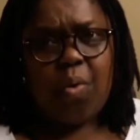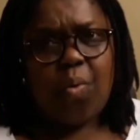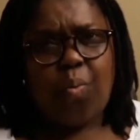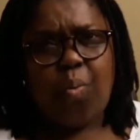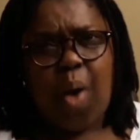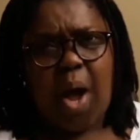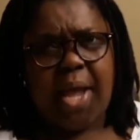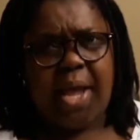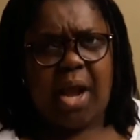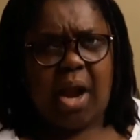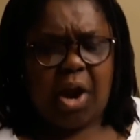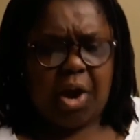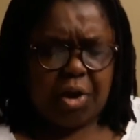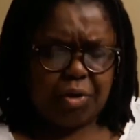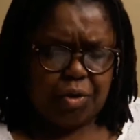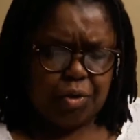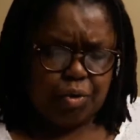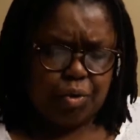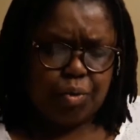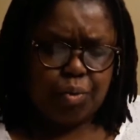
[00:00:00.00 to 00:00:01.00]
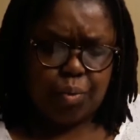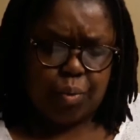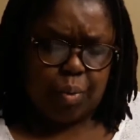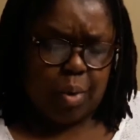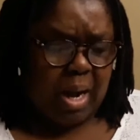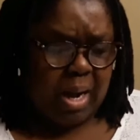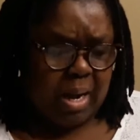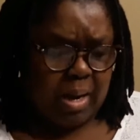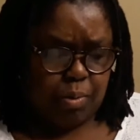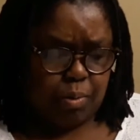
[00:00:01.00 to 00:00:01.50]
"Why are
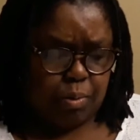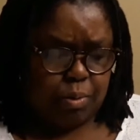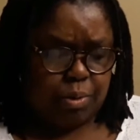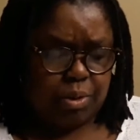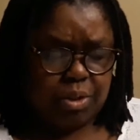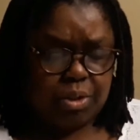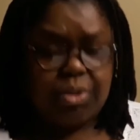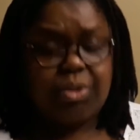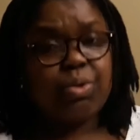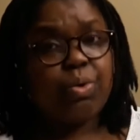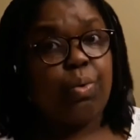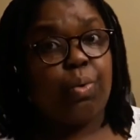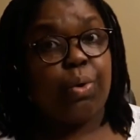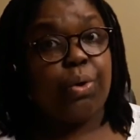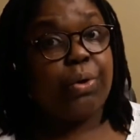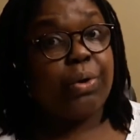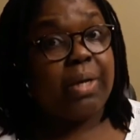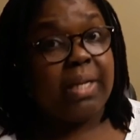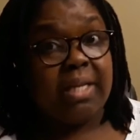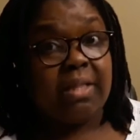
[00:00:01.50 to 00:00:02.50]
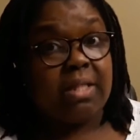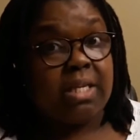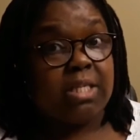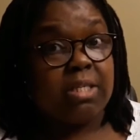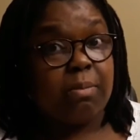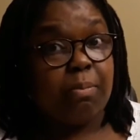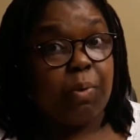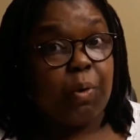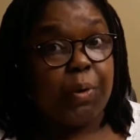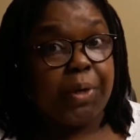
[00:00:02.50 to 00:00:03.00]
you out so early
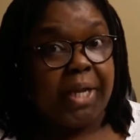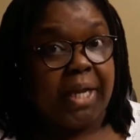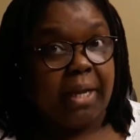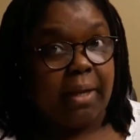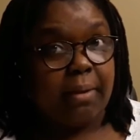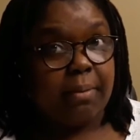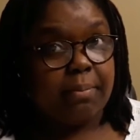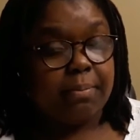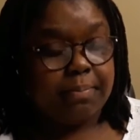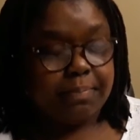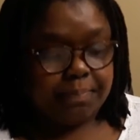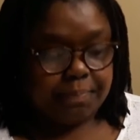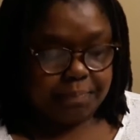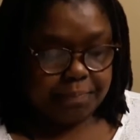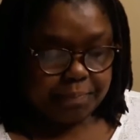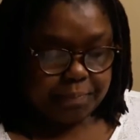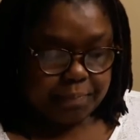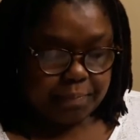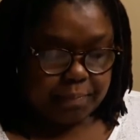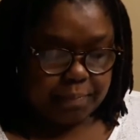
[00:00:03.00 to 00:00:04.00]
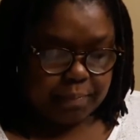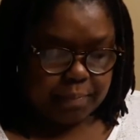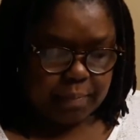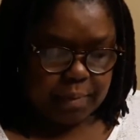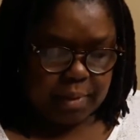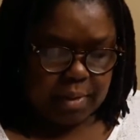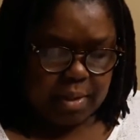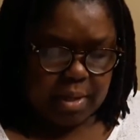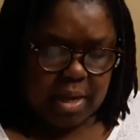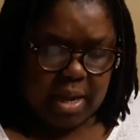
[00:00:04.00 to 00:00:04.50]
this morning?"
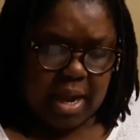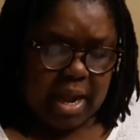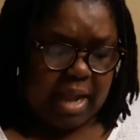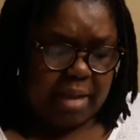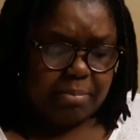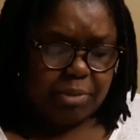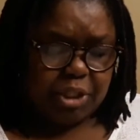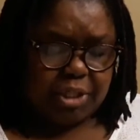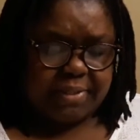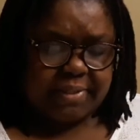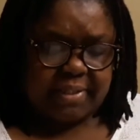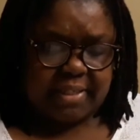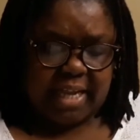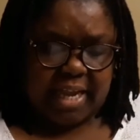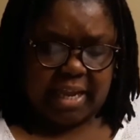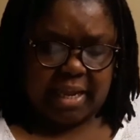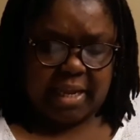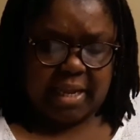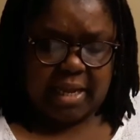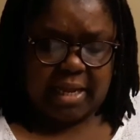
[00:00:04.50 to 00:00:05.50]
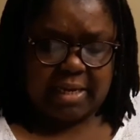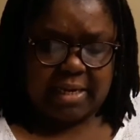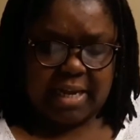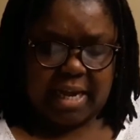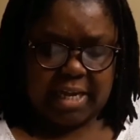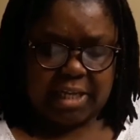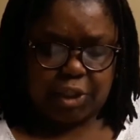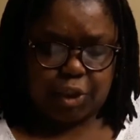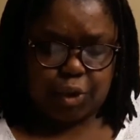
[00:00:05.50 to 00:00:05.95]
"I'm just taking a nice